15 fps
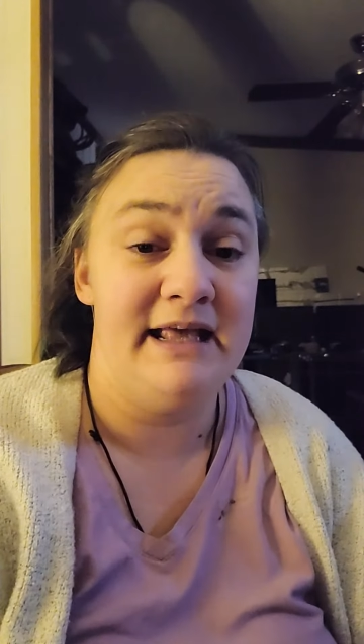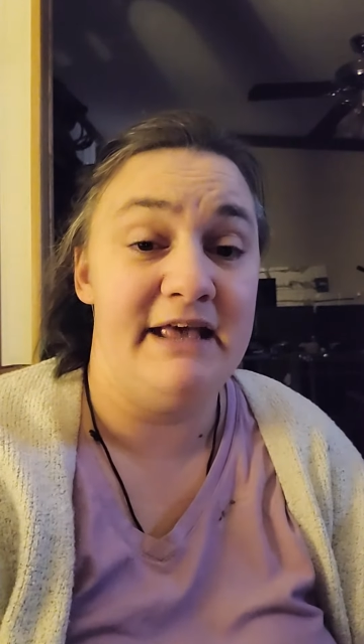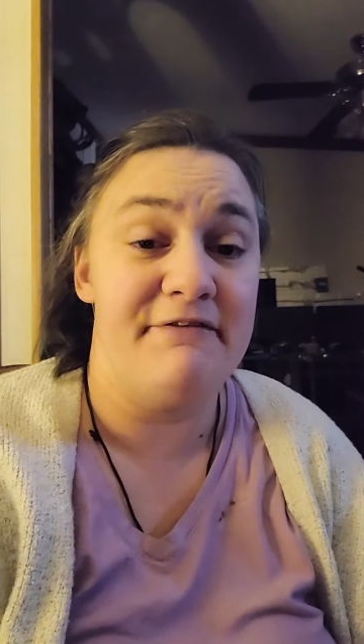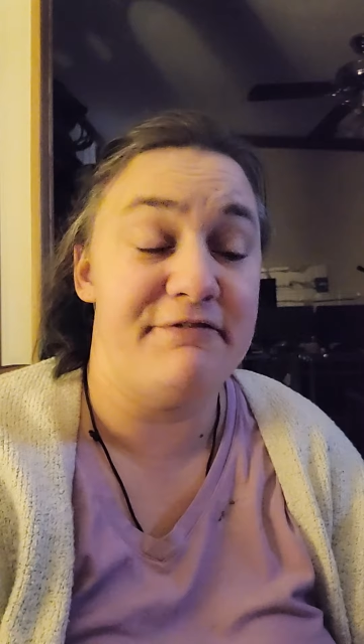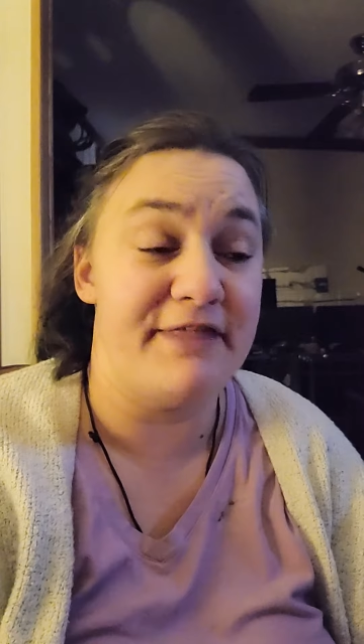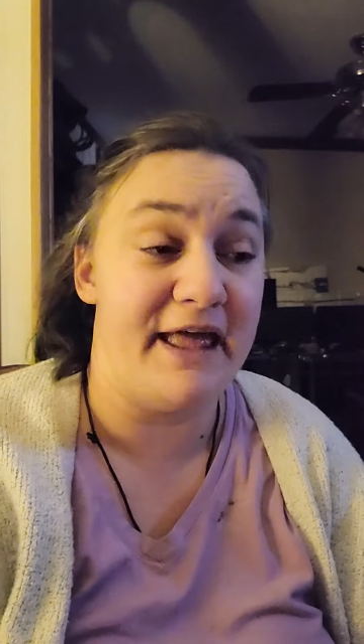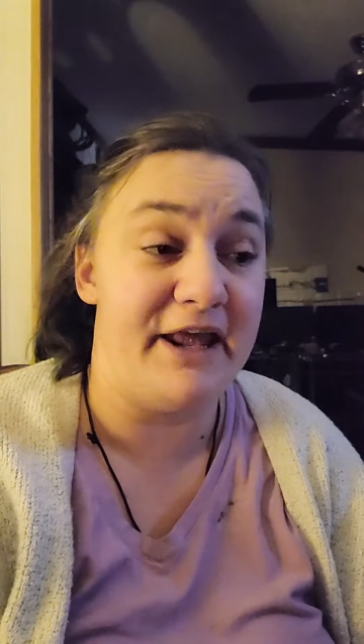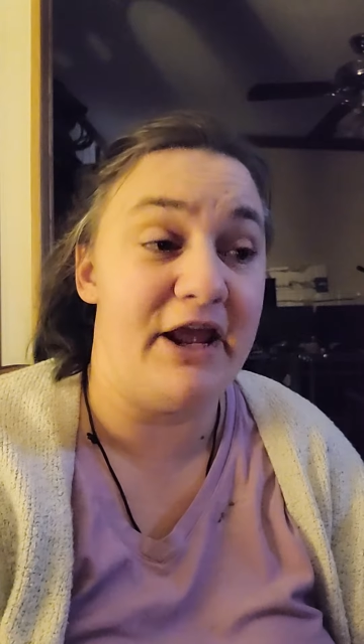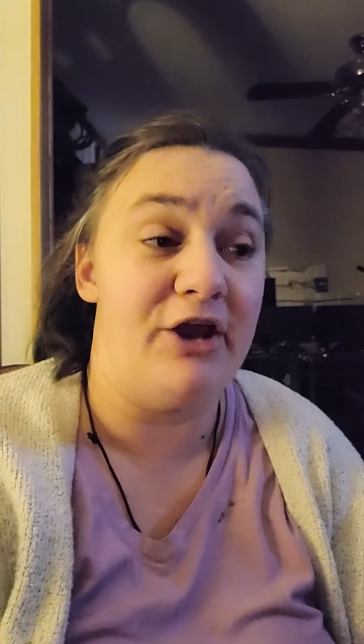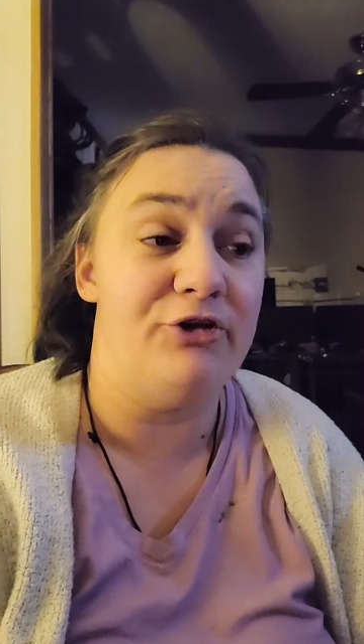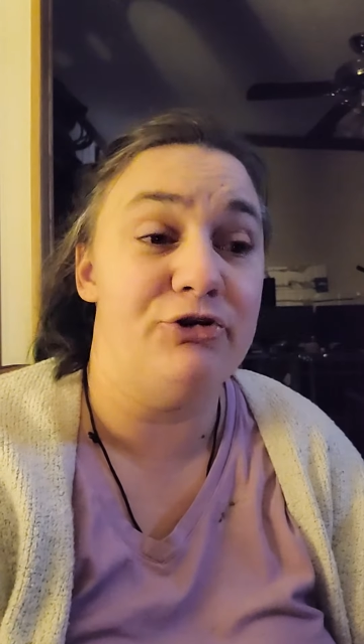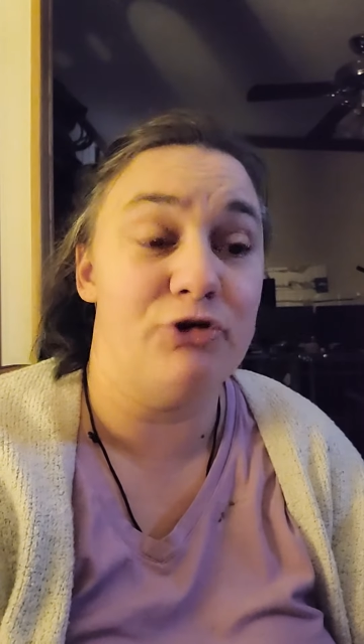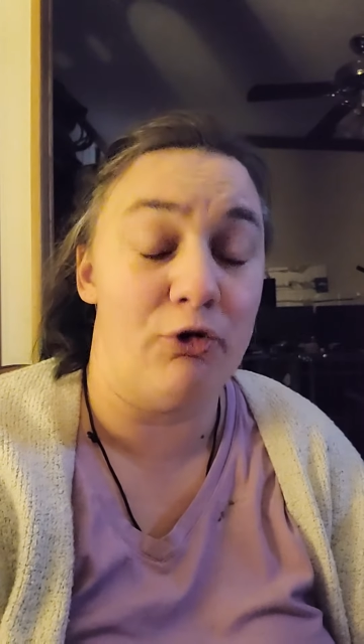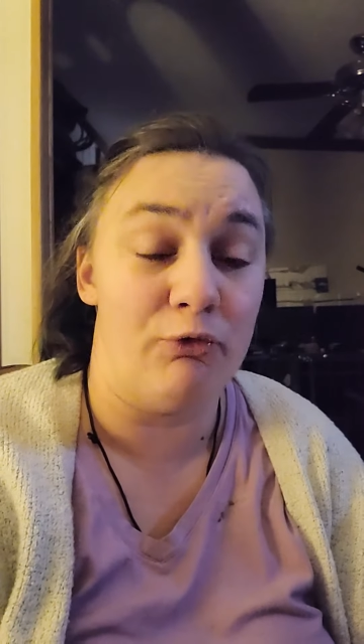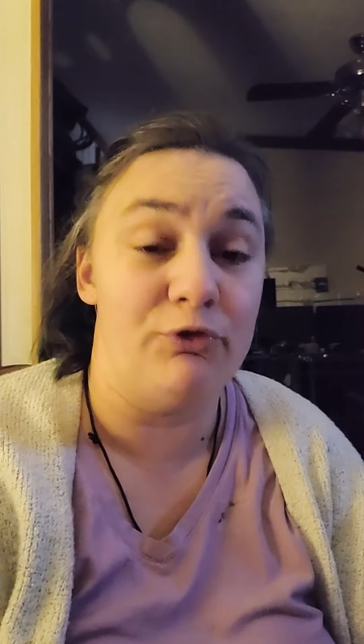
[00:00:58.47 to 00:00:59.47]
if they
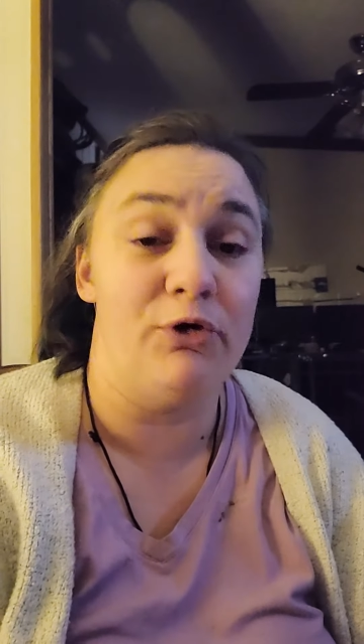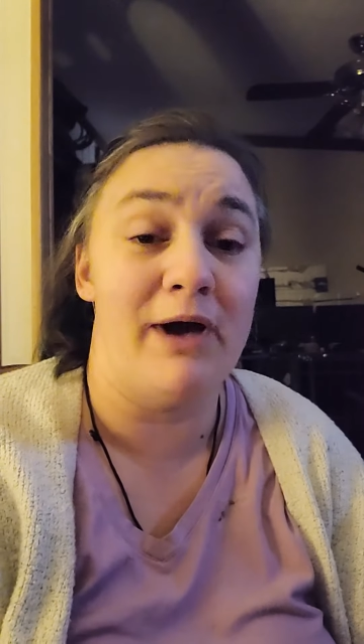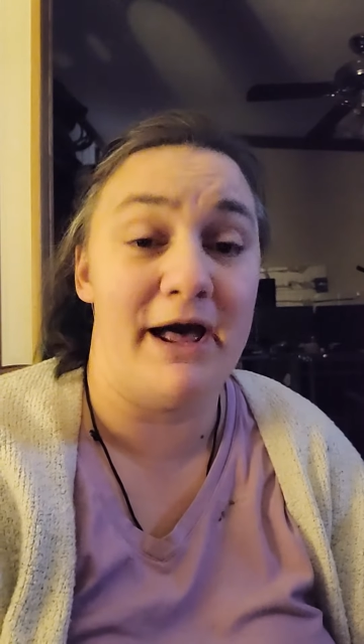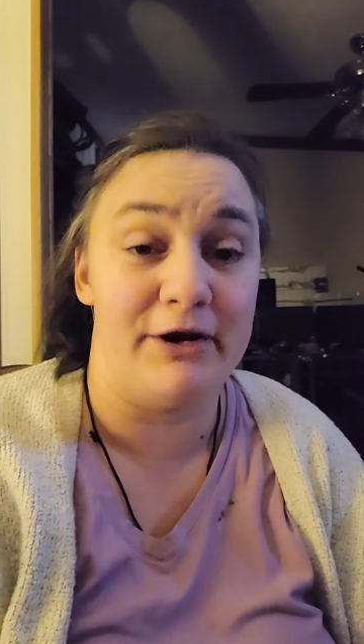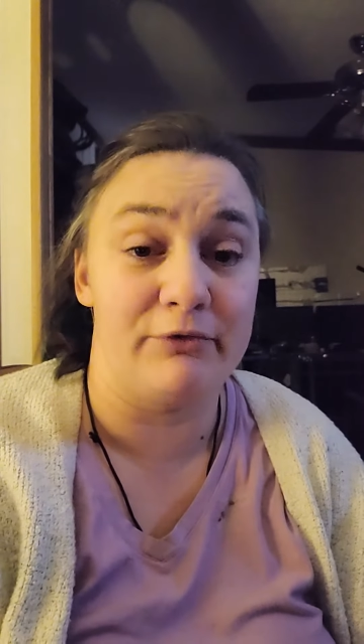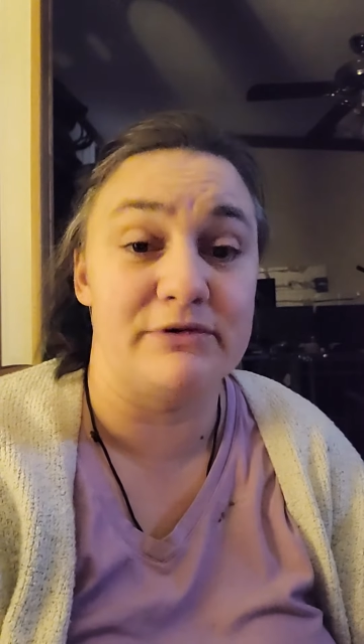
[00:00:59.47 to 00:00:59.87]
don't know how to